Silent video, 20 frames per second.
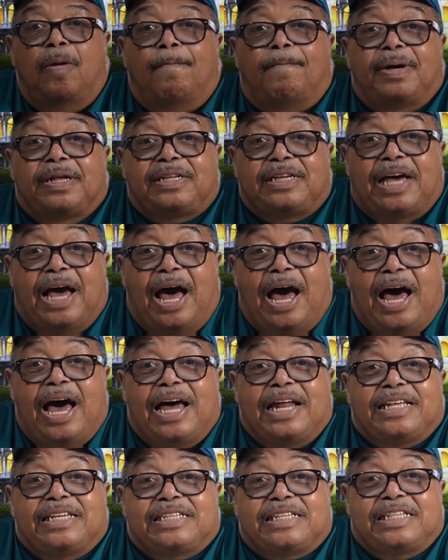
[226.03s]
But
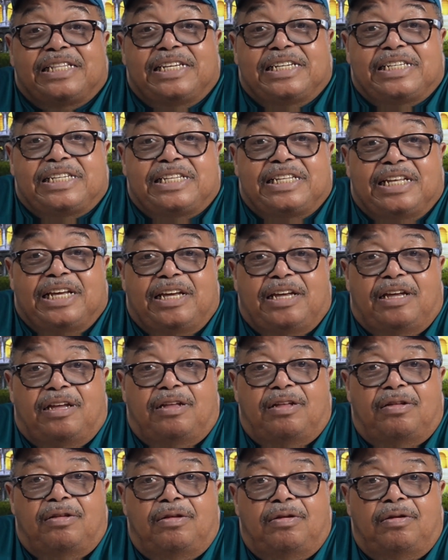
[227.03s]
God is listening.
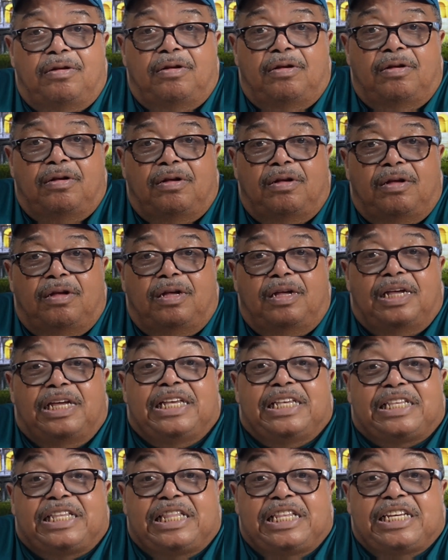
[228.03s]

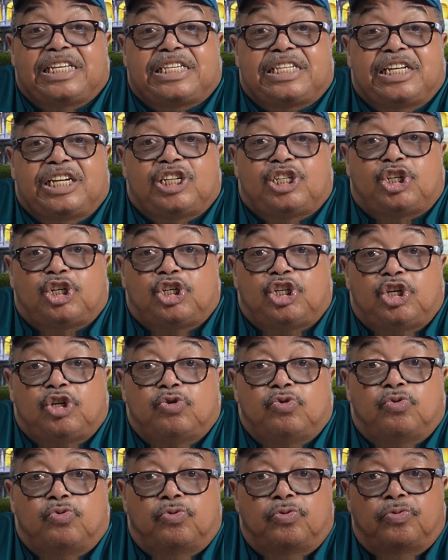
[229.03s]
He's listening to you.